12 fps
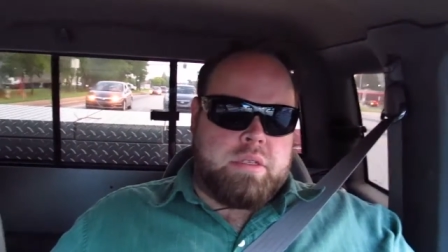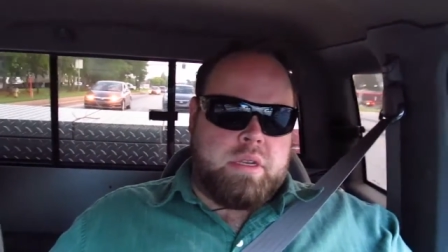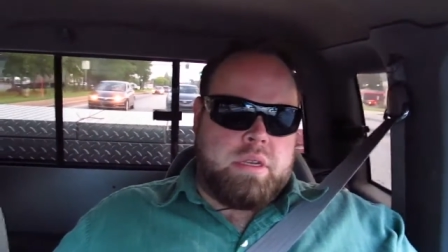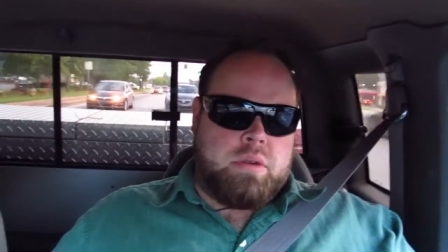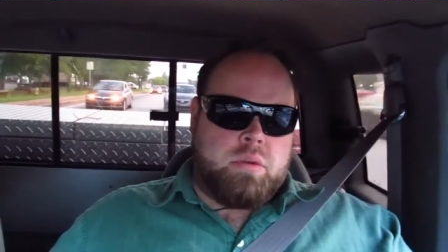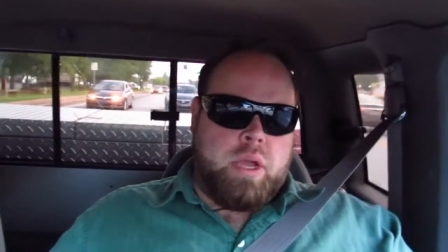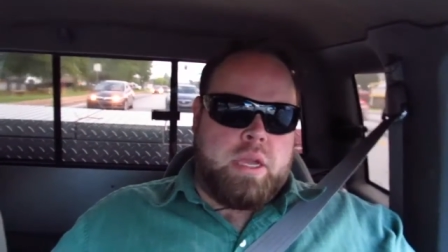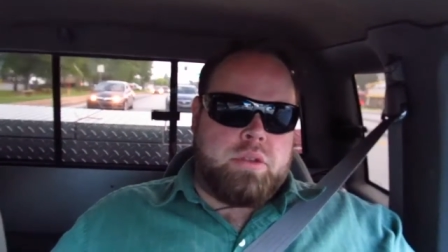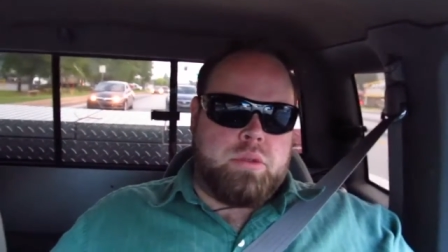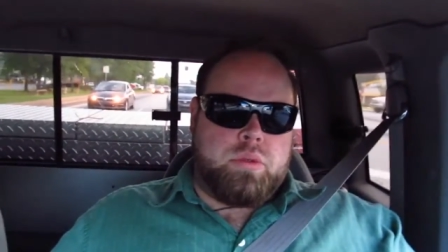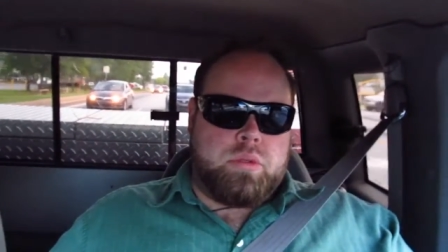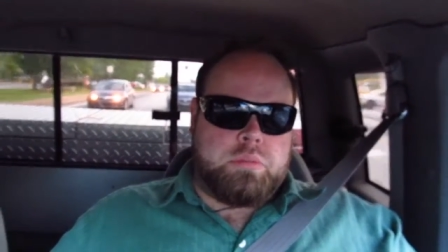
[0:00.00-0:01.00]
Uh, we got to
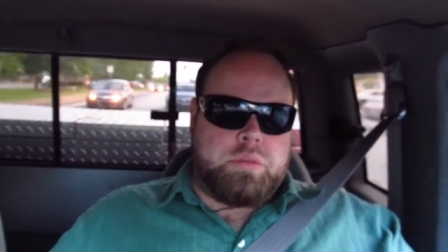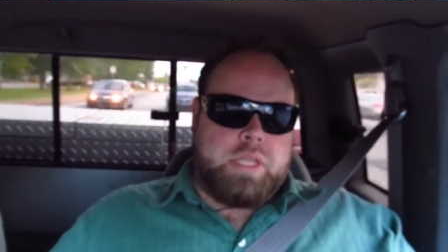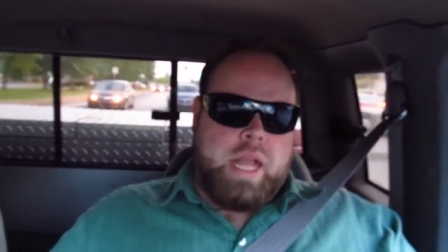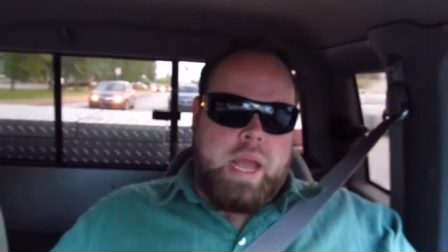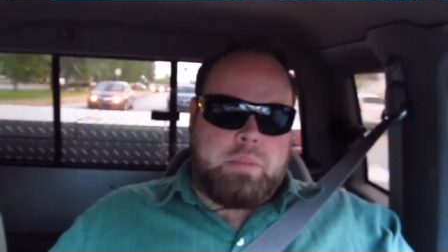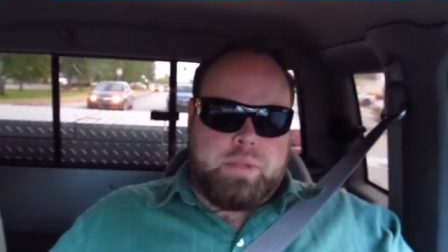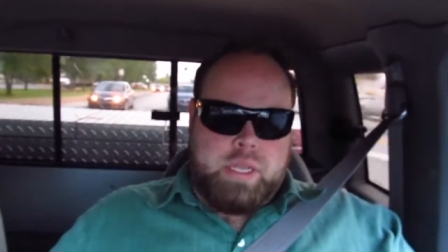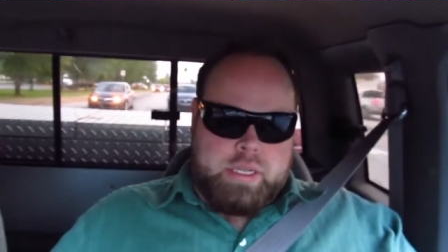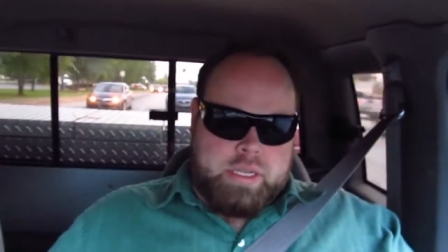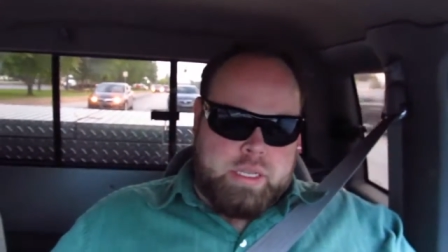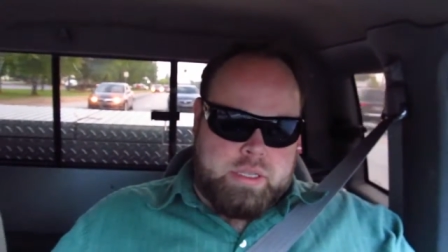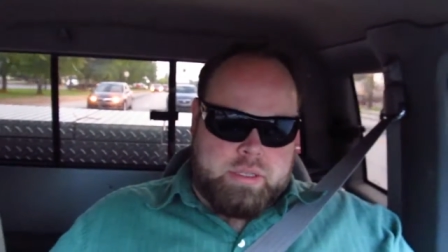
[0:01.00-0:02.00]
do some slab
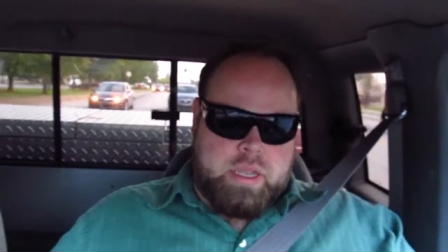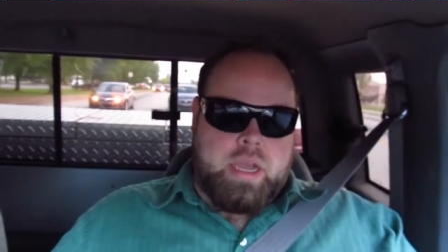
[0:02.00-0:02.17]
techniques.